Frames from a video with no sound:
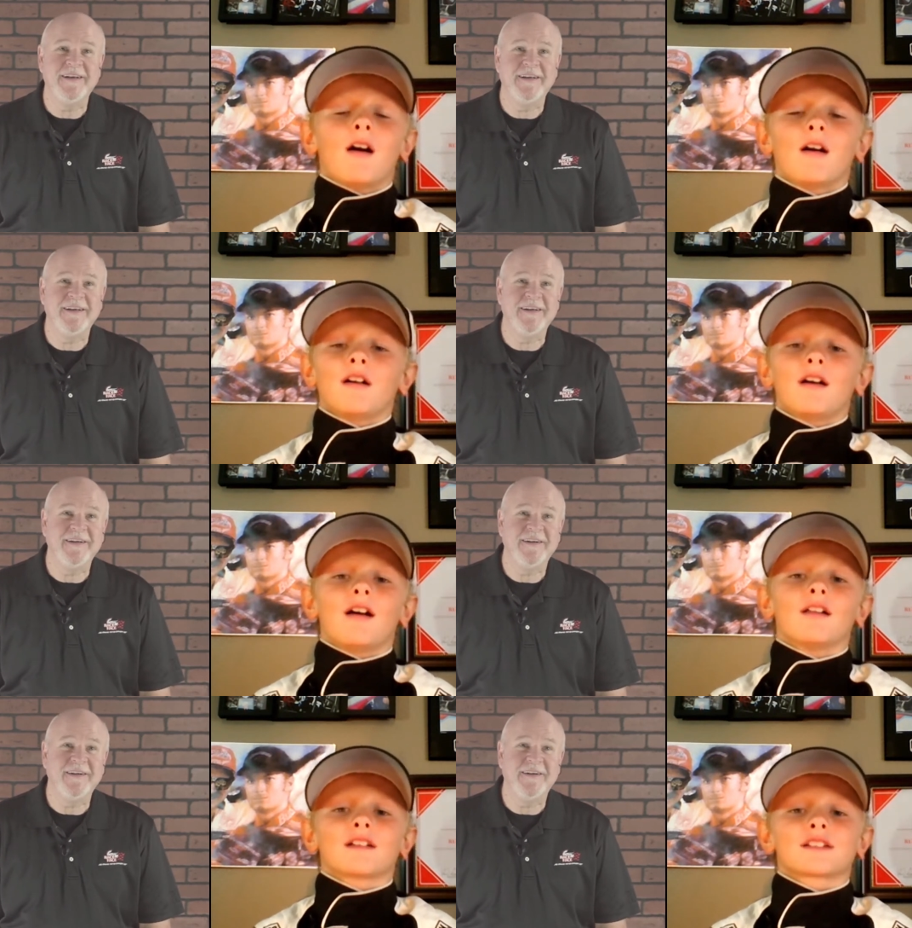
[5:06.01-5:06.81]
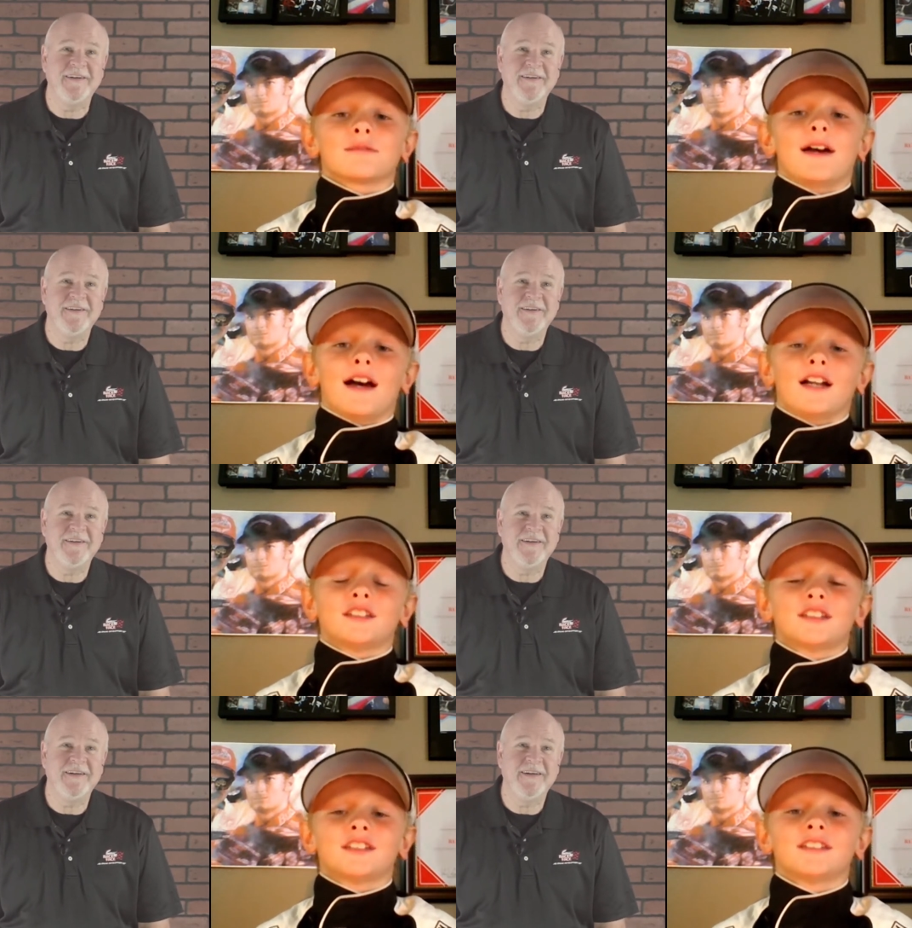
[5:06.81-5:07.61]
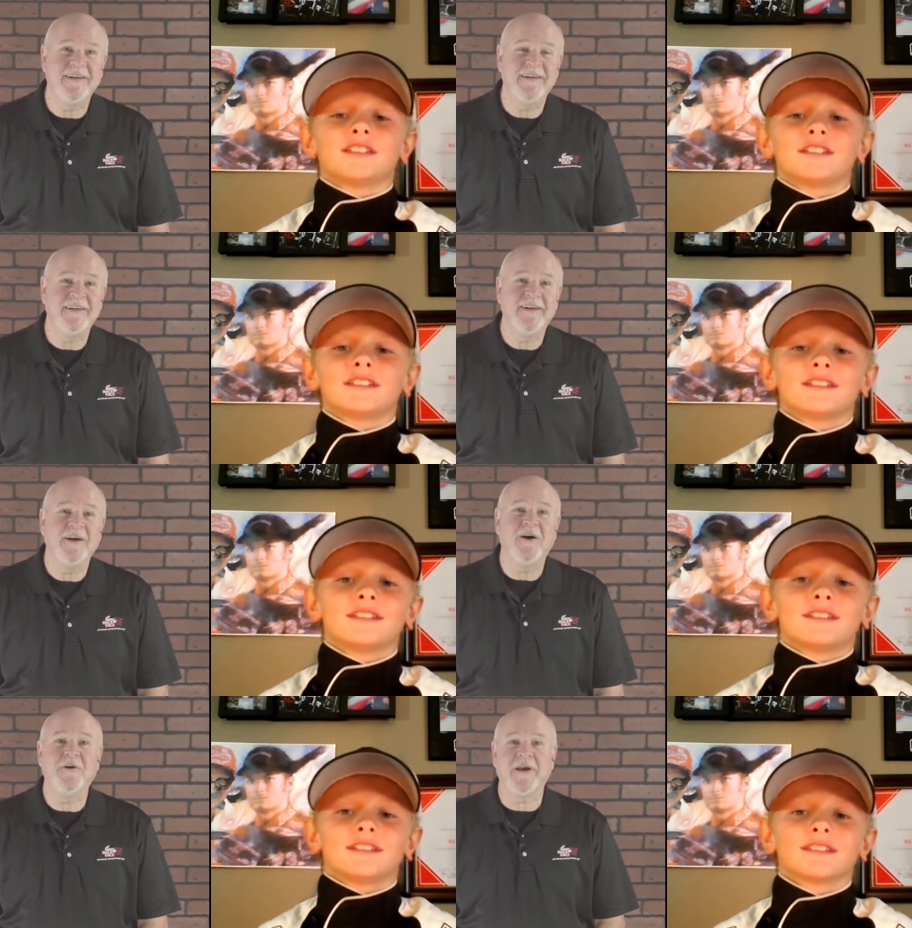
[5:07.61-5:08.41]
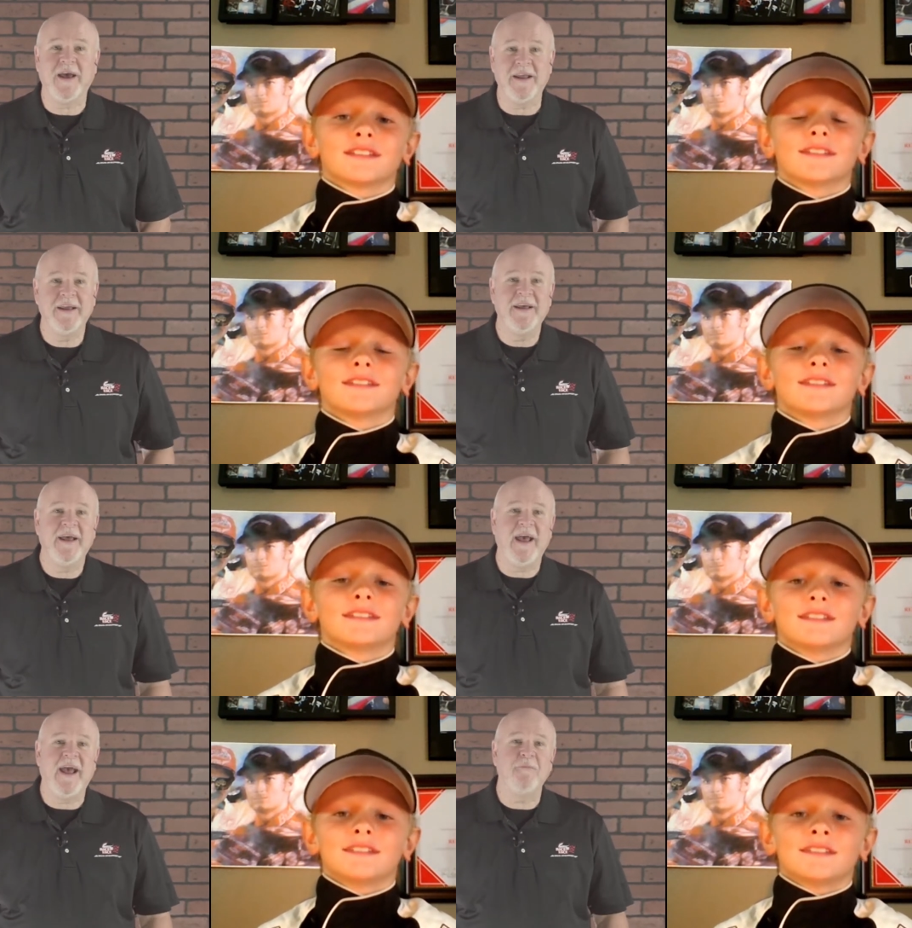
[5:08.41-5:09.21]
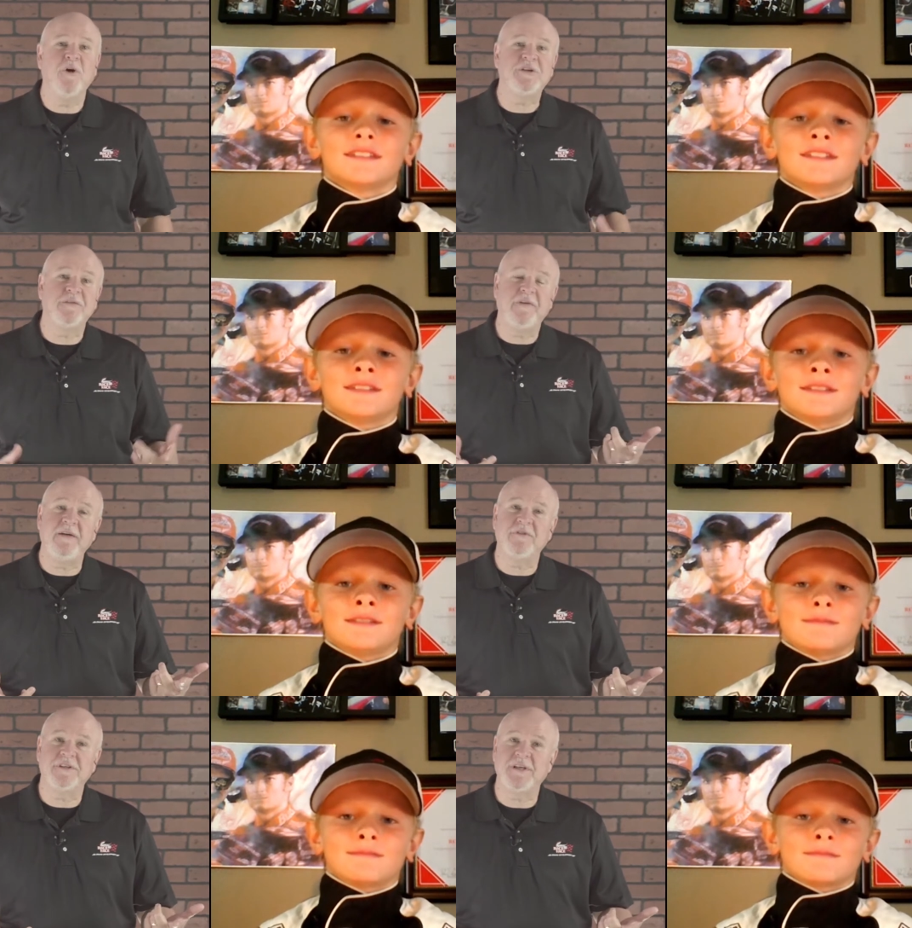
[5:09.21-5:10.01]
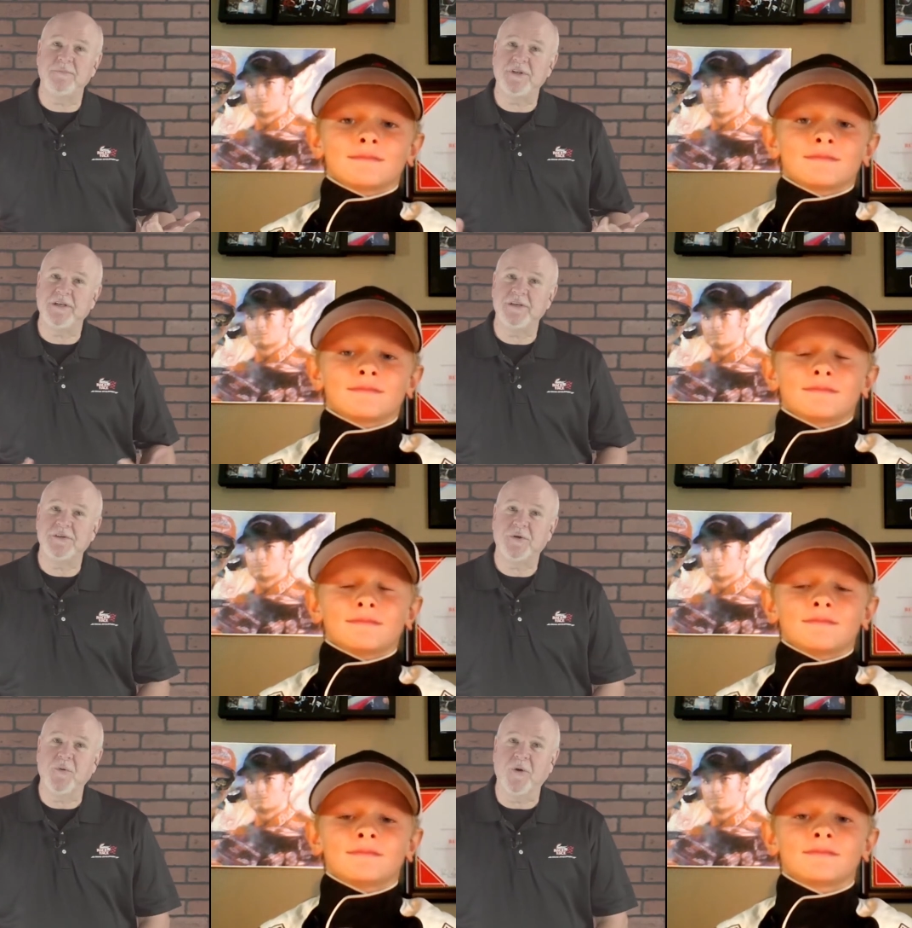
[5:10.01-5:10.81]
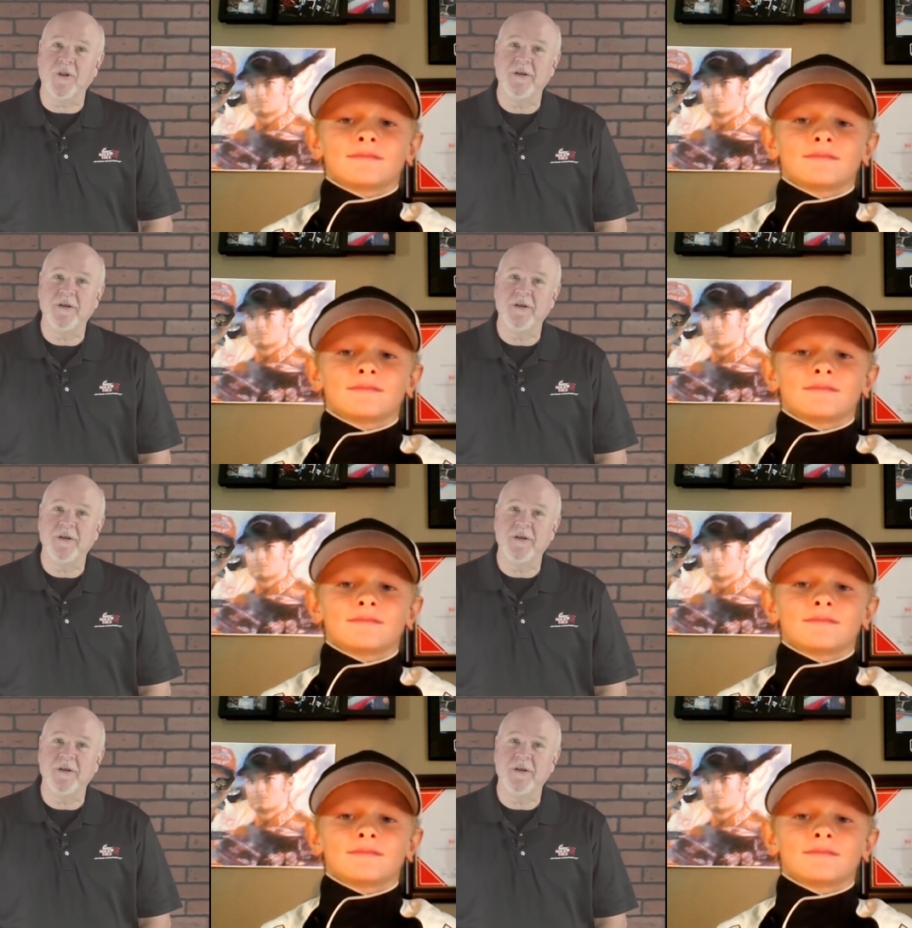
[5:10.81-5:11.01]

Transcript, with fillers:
Speaker 1: Hulk Smash. Okay. And what's your favorite subject in school?